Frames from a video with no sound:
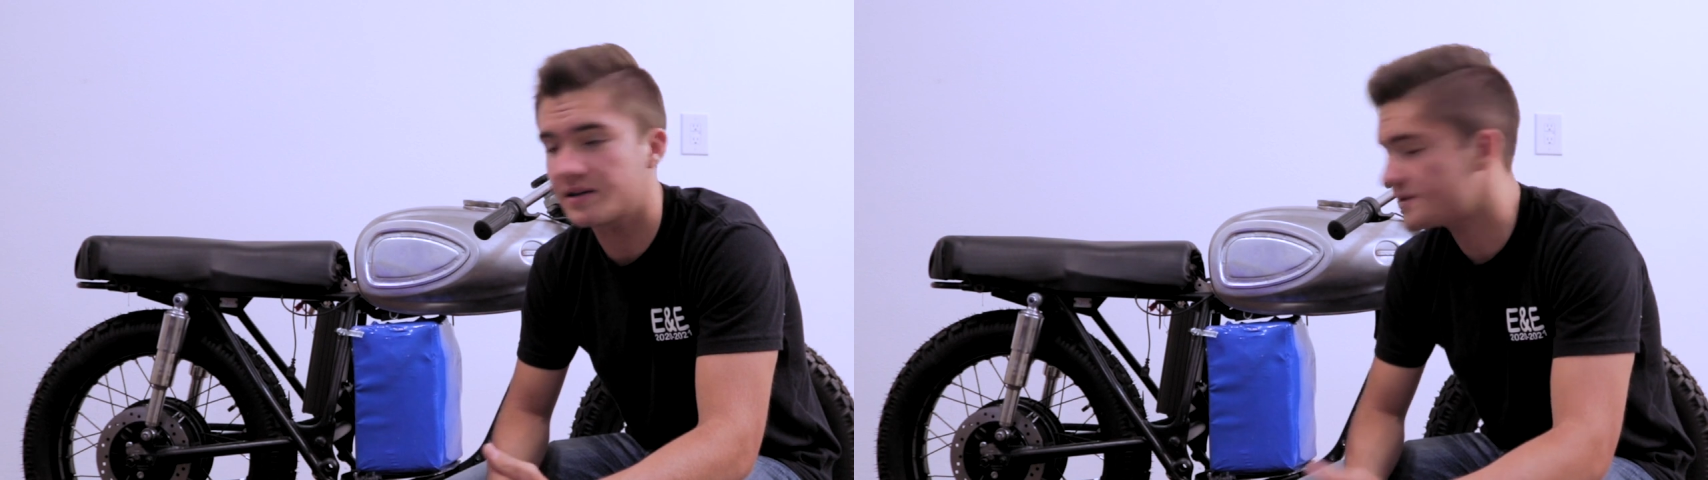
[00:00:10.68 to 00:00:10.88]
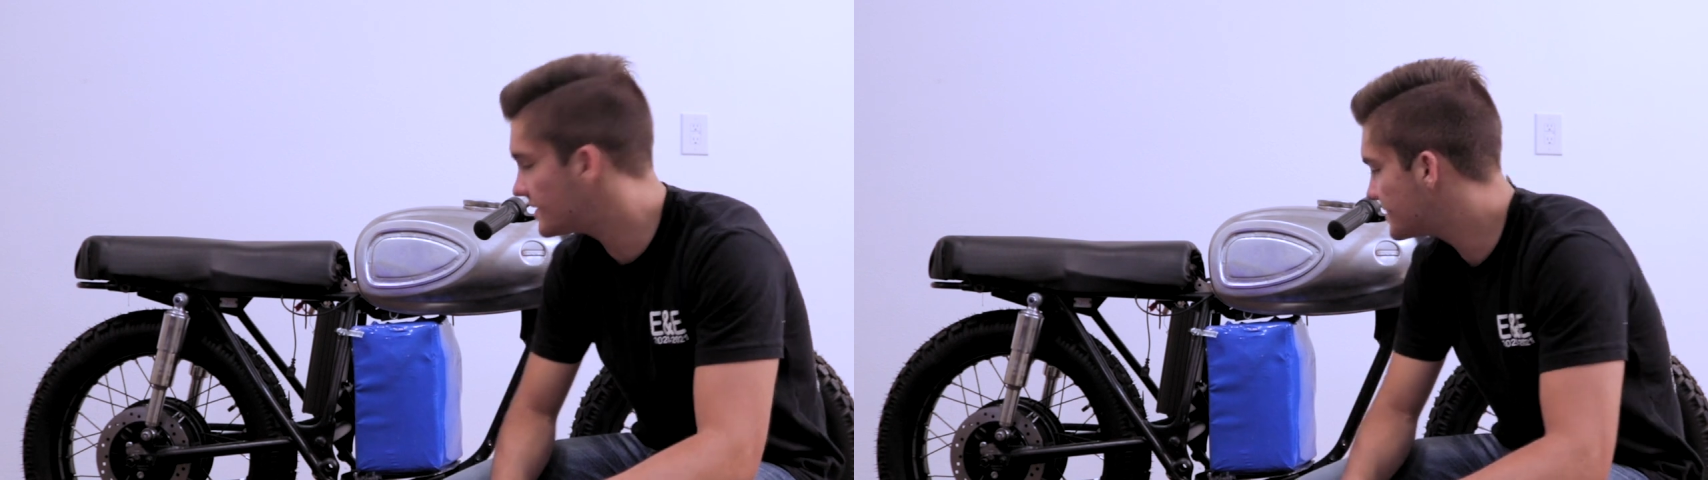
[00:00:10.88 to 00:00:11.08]

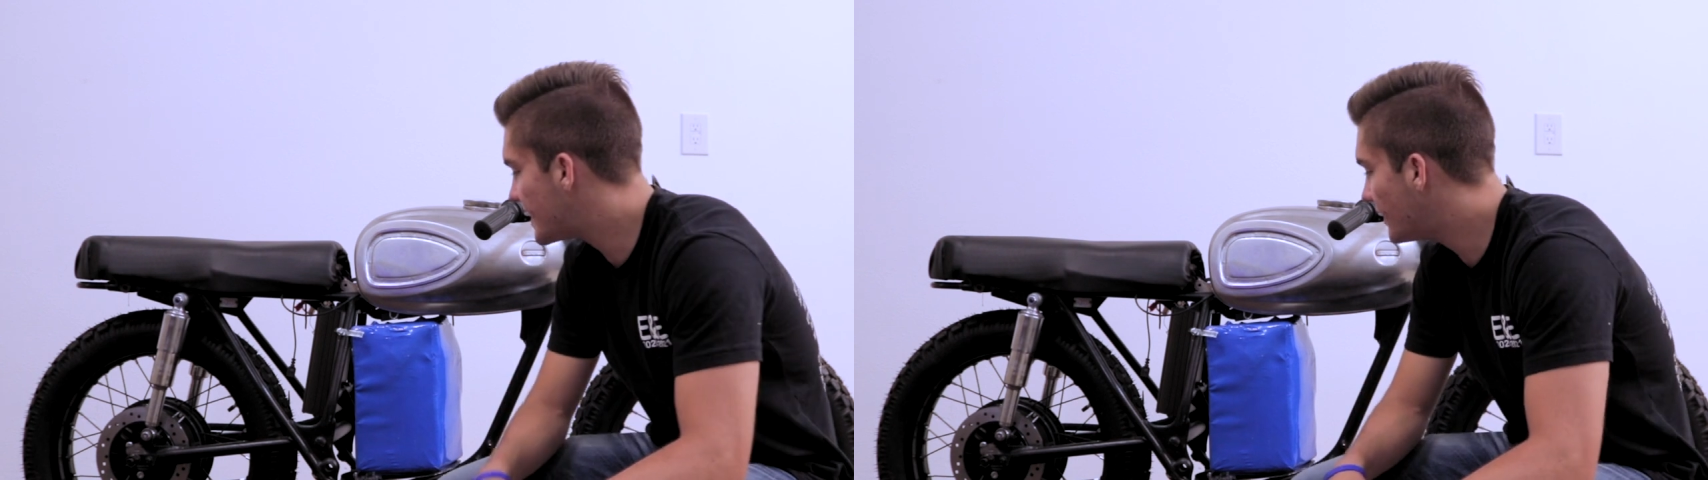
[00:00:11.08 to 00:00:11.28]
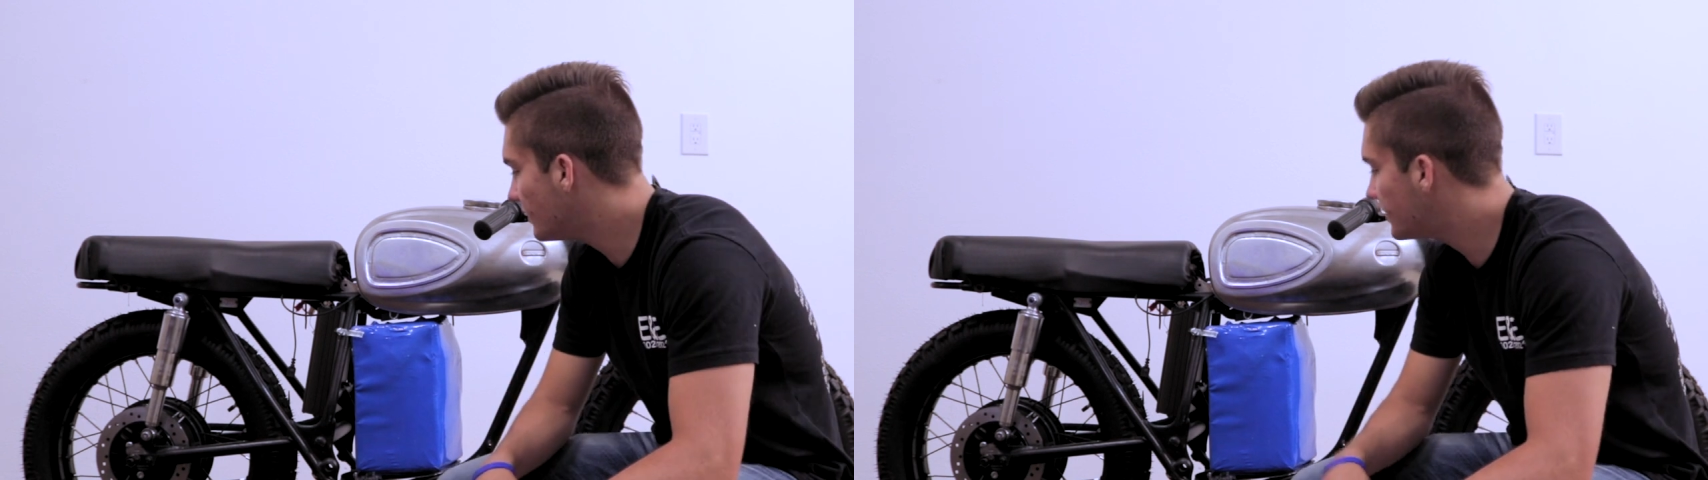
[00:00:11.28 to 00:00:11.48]
as you can
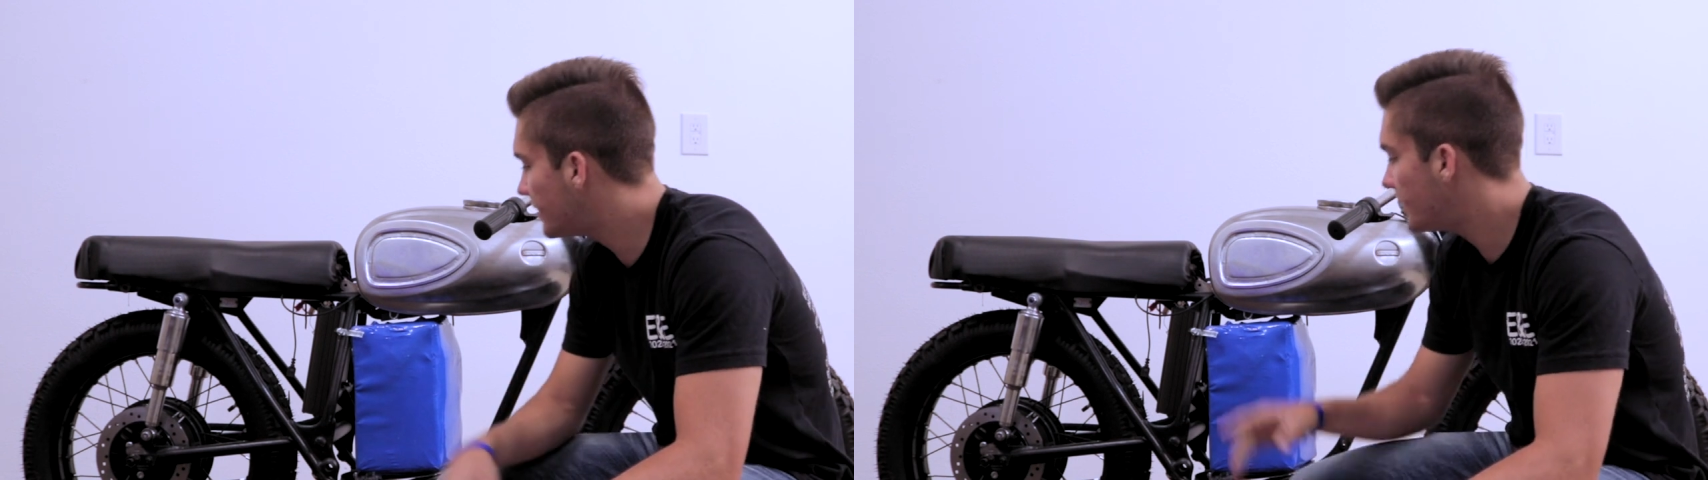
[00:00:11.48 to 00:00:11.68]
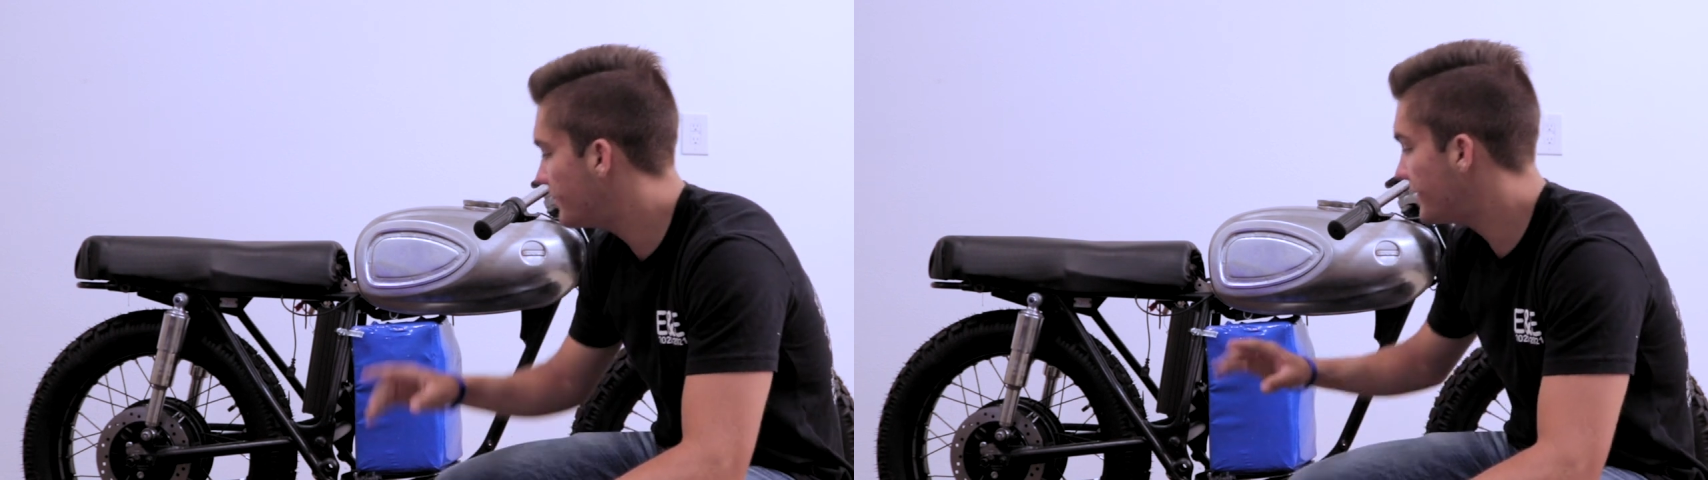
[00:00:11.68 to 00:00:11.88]
tell.
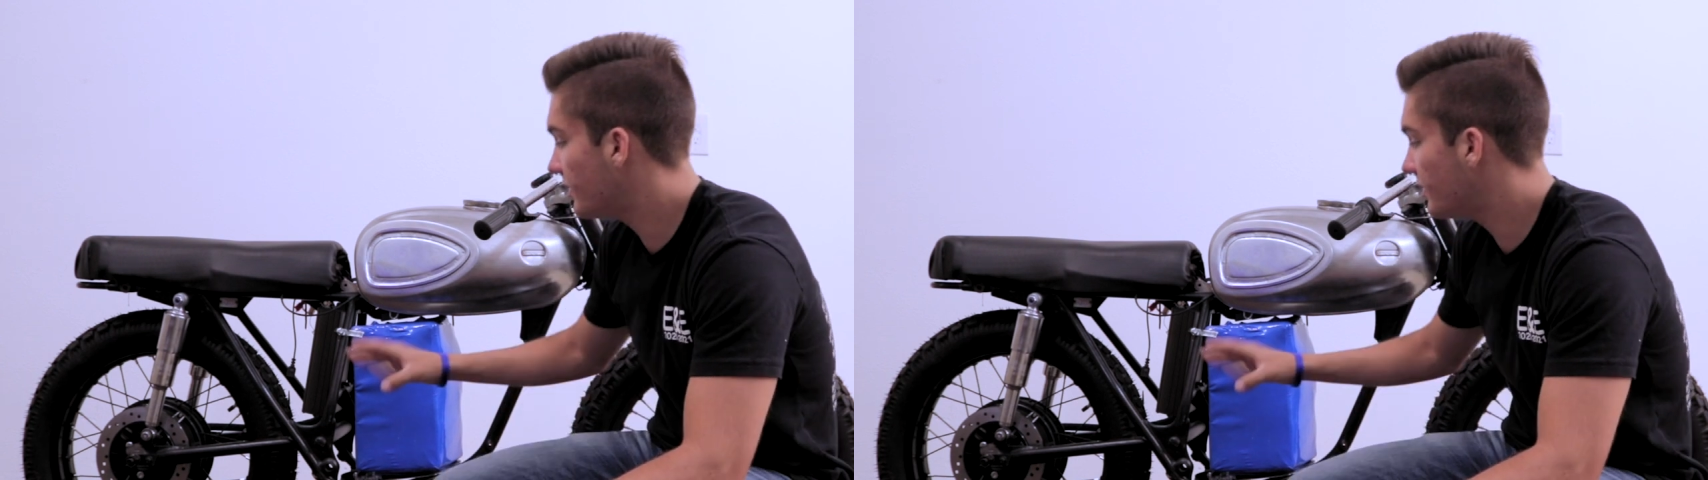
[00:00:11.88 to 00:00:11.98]
Um,